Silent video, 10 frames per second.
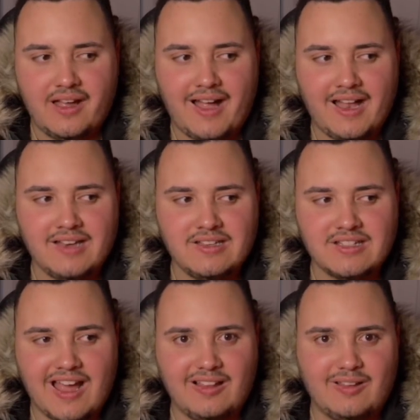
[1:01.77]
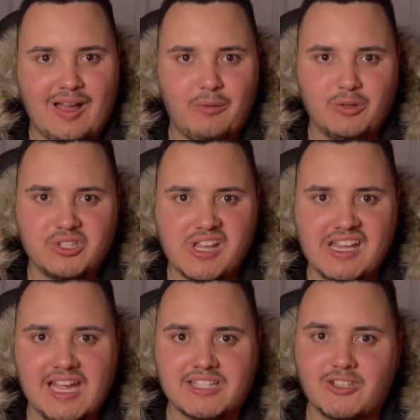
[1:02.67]
and I will
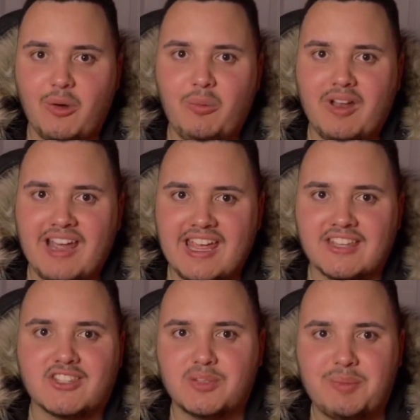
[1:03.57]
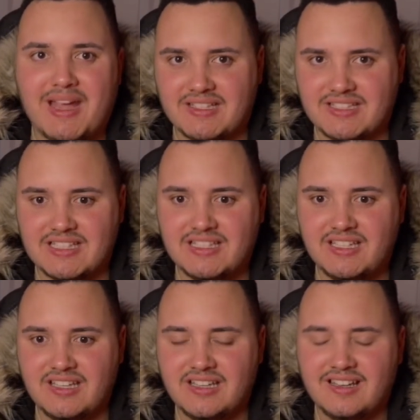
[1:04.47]
say it's not what I
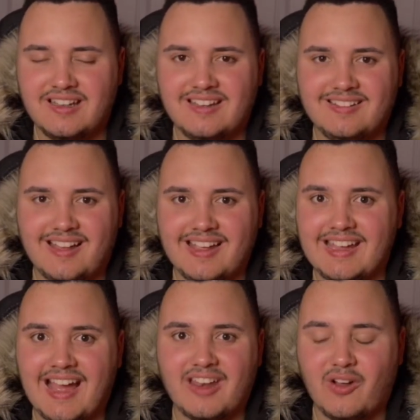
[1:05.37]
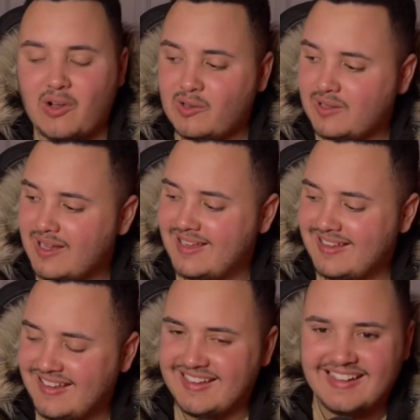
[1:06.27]
expected, like, at all.
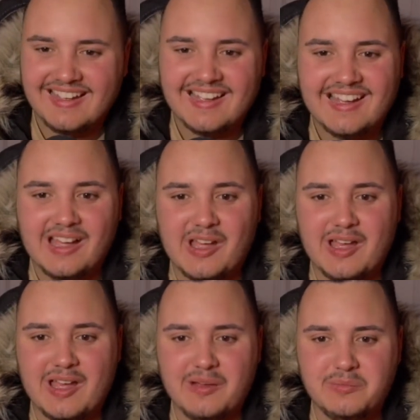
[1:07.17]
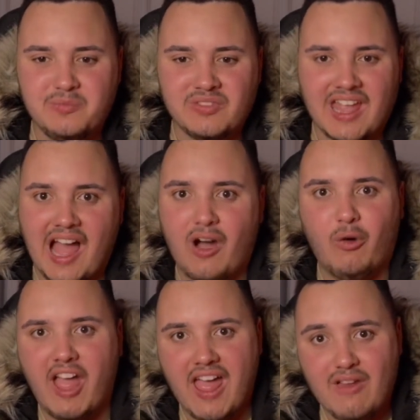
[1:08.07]

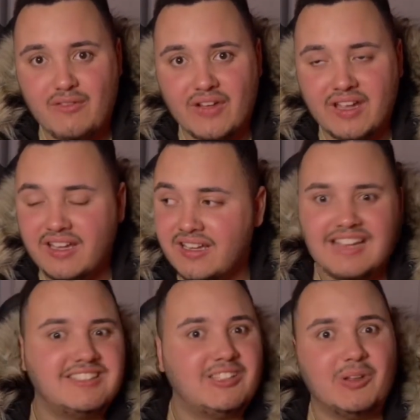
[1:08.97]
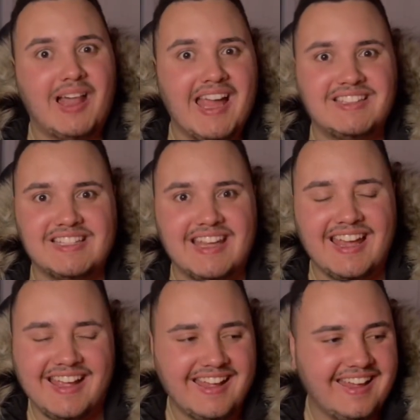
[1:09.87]
However, I still liked it.
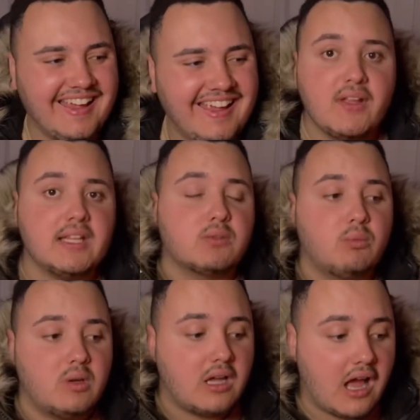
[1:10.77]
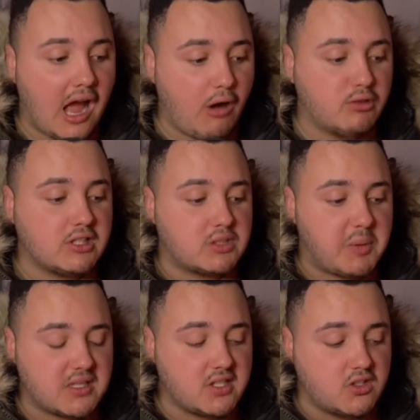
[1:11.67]
The thing is, I was
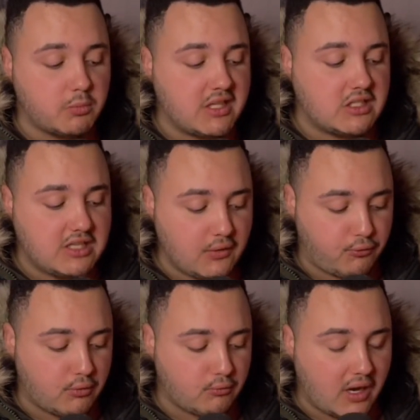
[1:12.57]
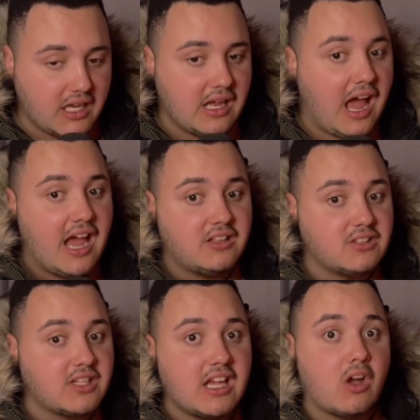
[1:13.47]
expecting something different, right? I had
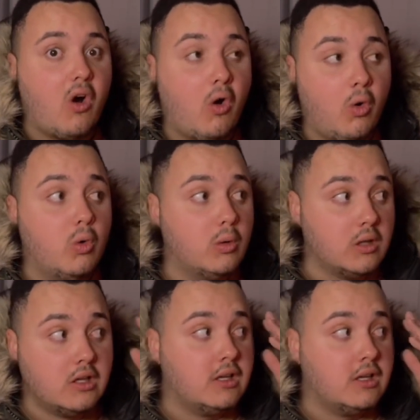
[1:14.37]
this, like, whole